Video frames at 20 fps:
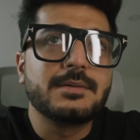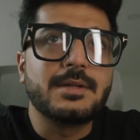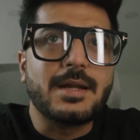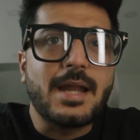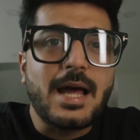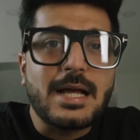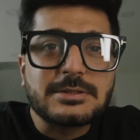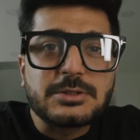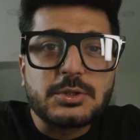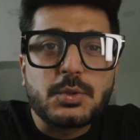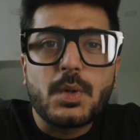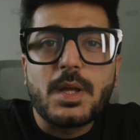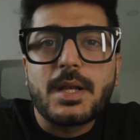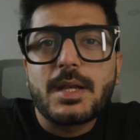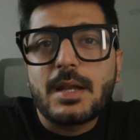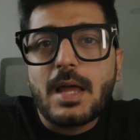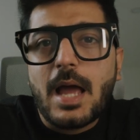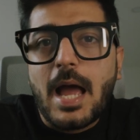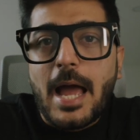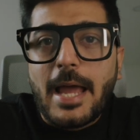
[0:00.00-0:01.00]
The last
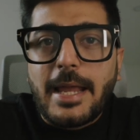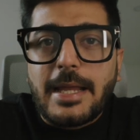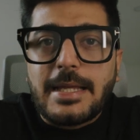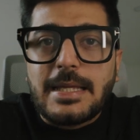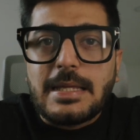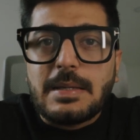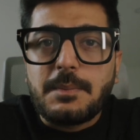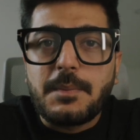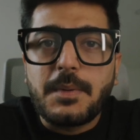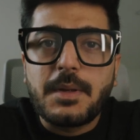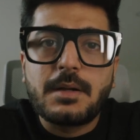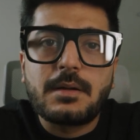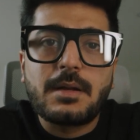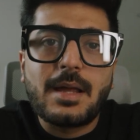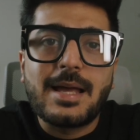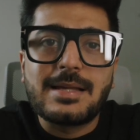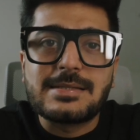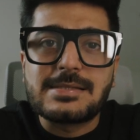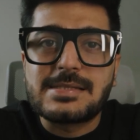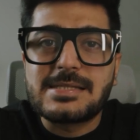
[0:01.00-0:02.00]
one, I keep it
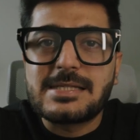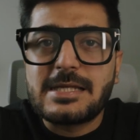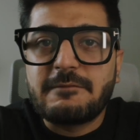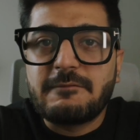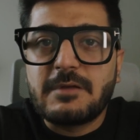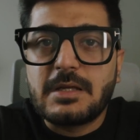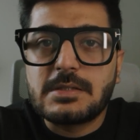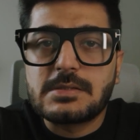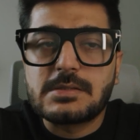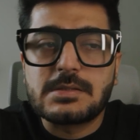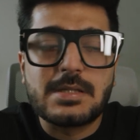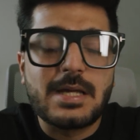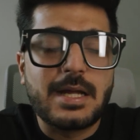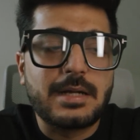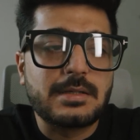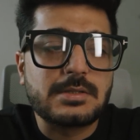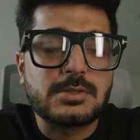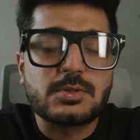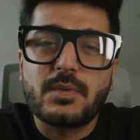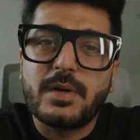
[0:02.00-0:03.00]
as savings,
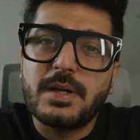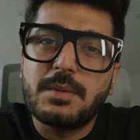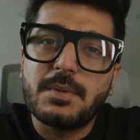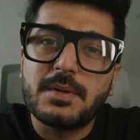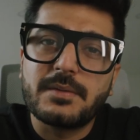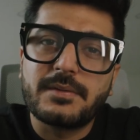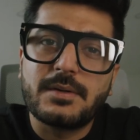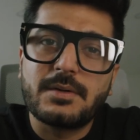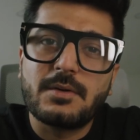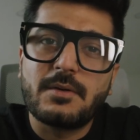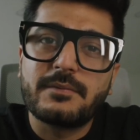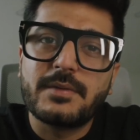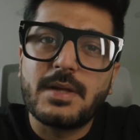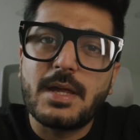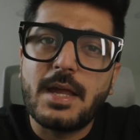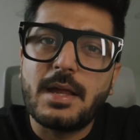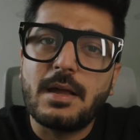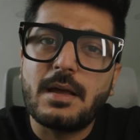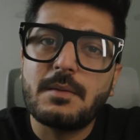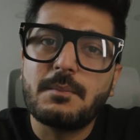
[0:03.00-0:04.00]
that is 20% of
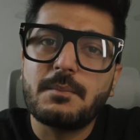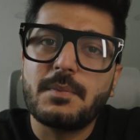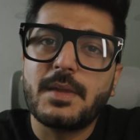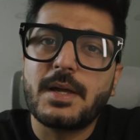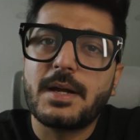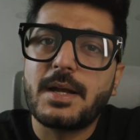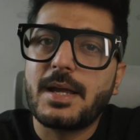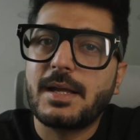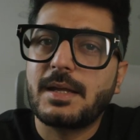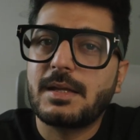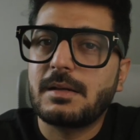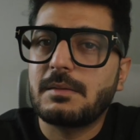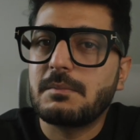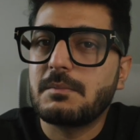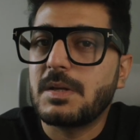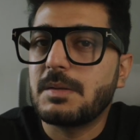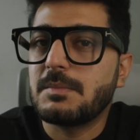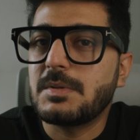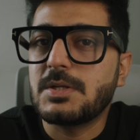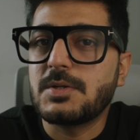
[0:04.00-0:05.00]
the income that I
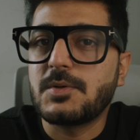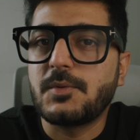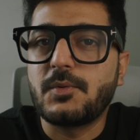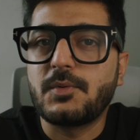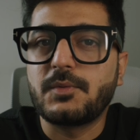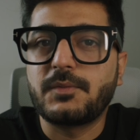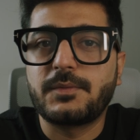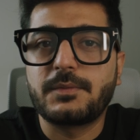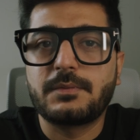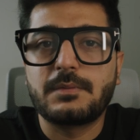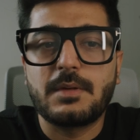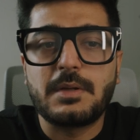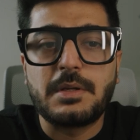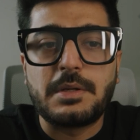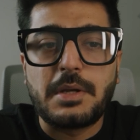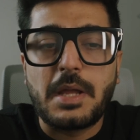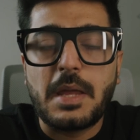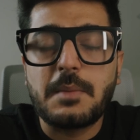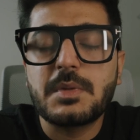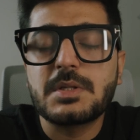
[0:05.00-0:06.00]
can maybe use
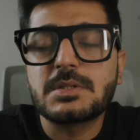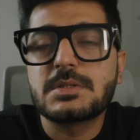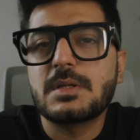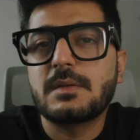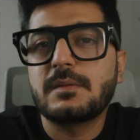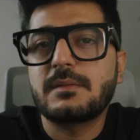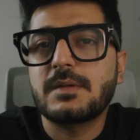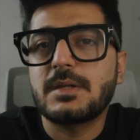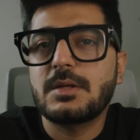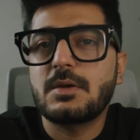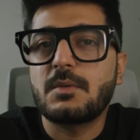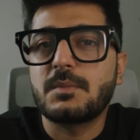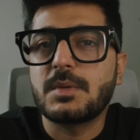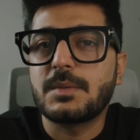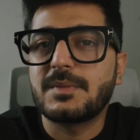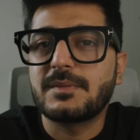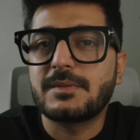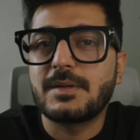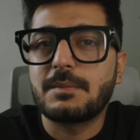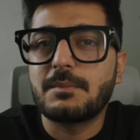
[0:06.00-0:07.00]
in emergency or
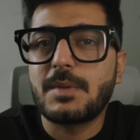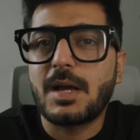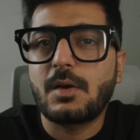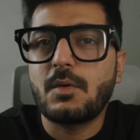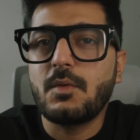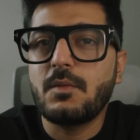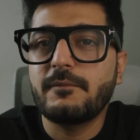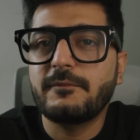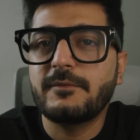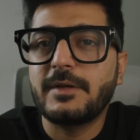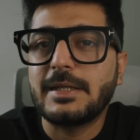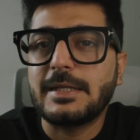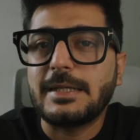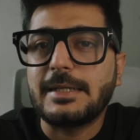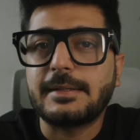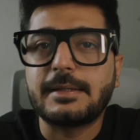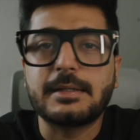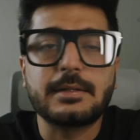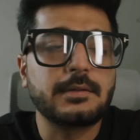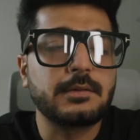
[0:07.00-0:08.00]
maybe send back home when
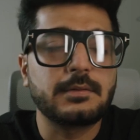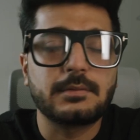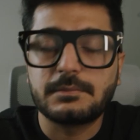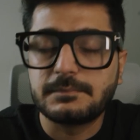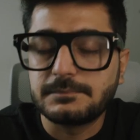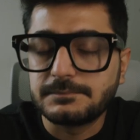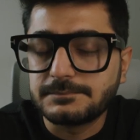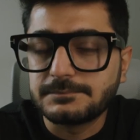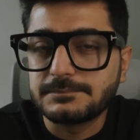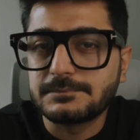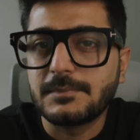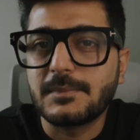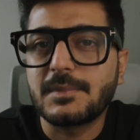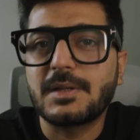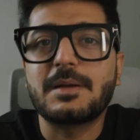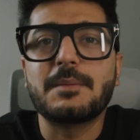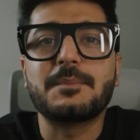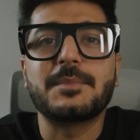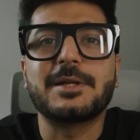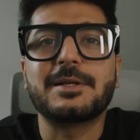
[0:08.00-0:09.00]
needed.
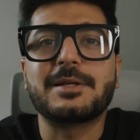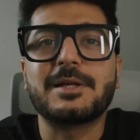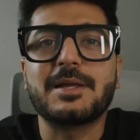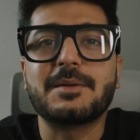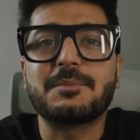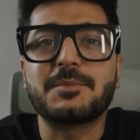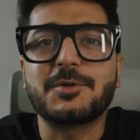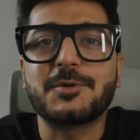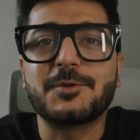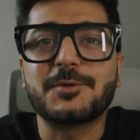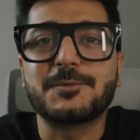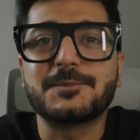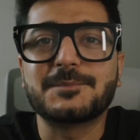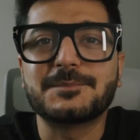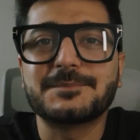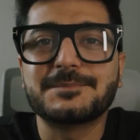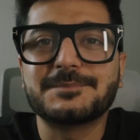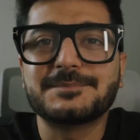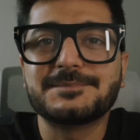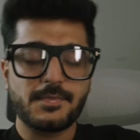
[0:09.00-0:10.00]
Completely up to you.
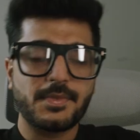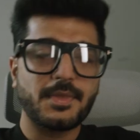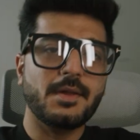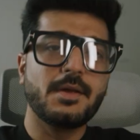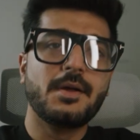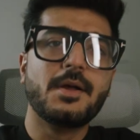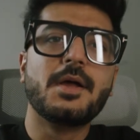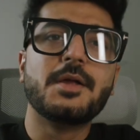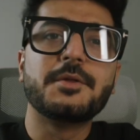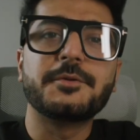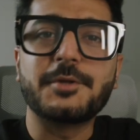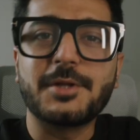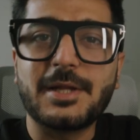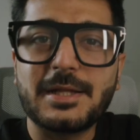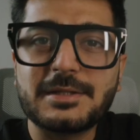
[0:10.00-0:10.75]
So